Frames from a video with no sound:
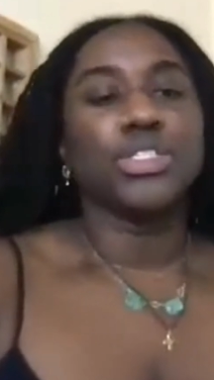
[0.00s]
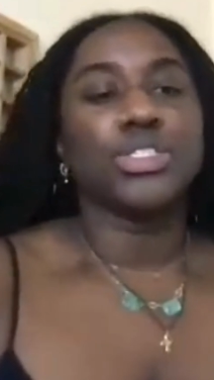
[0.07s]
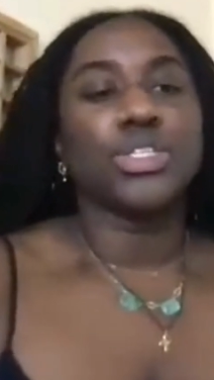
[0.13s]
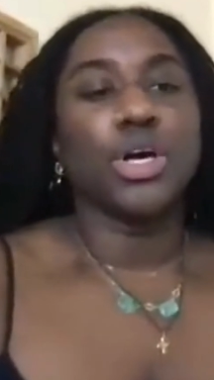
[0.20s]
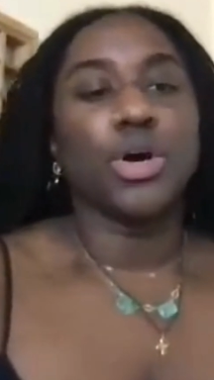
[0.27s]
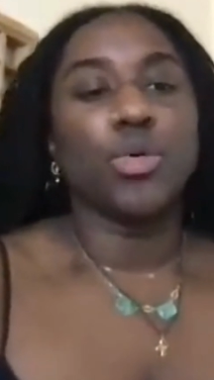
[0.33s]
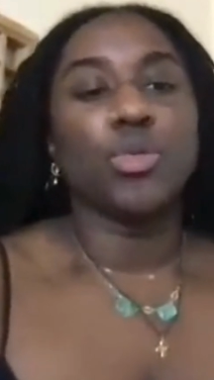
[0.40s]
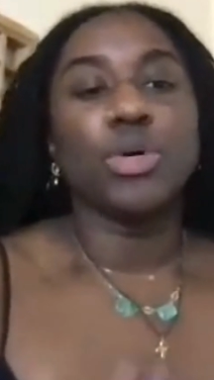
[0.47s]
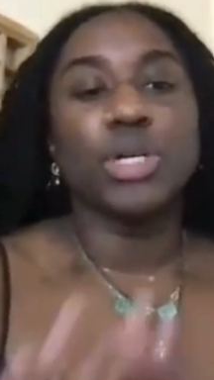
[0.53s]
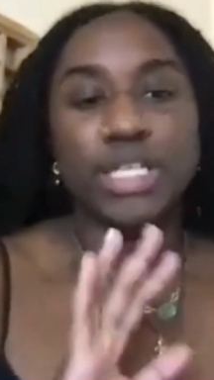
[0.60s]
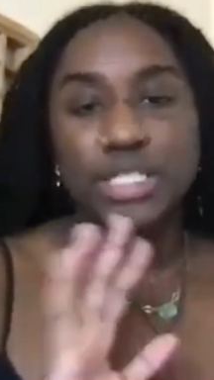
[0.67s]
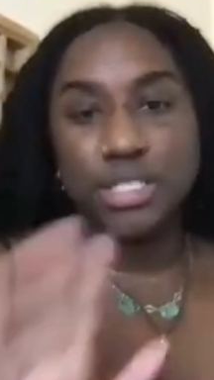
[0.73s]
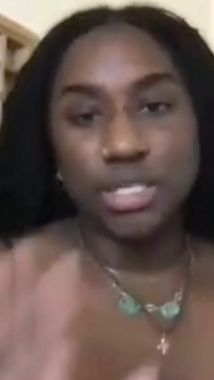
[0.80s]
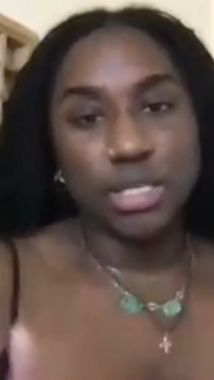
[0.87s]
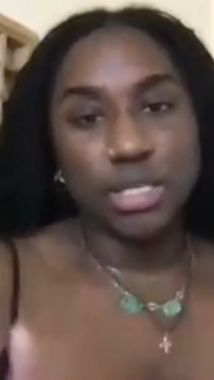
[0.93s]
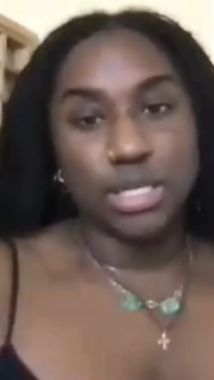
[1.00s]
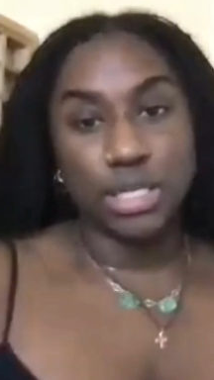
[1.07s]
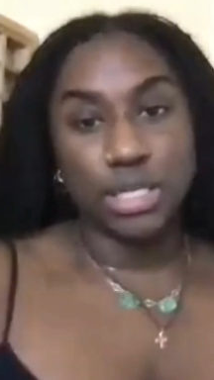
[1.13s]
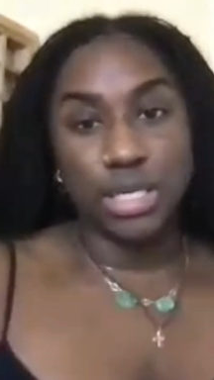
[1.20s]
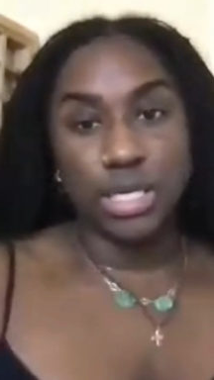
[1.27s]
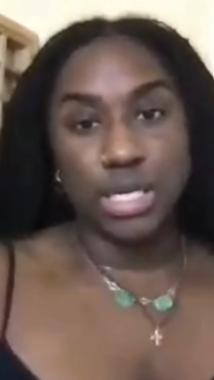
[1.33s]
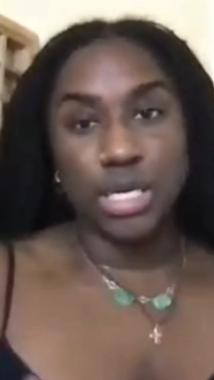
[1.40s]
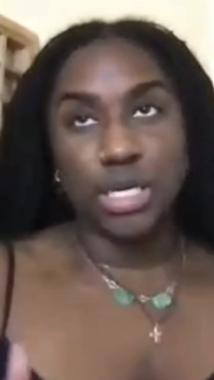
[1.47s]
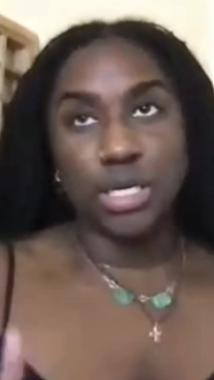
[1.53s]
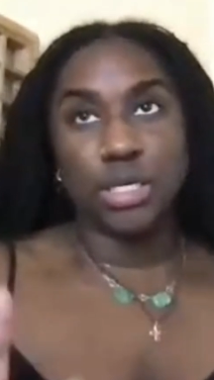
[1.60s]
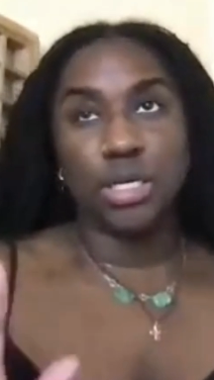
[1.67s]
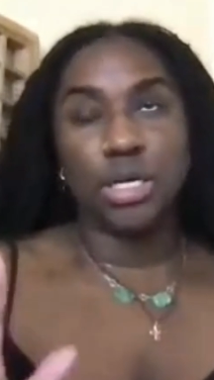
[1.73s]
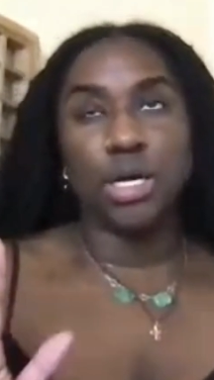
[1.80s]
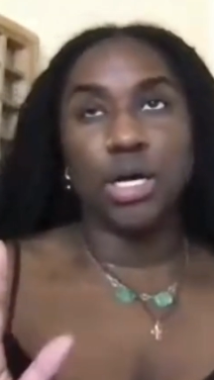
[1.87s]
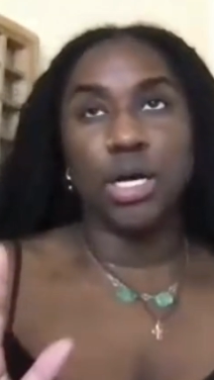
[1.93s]
So we'll get to the
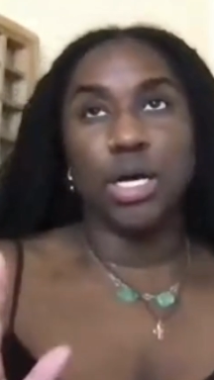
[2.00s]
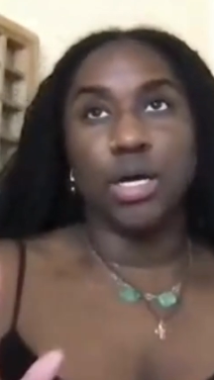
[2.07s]
cleaning,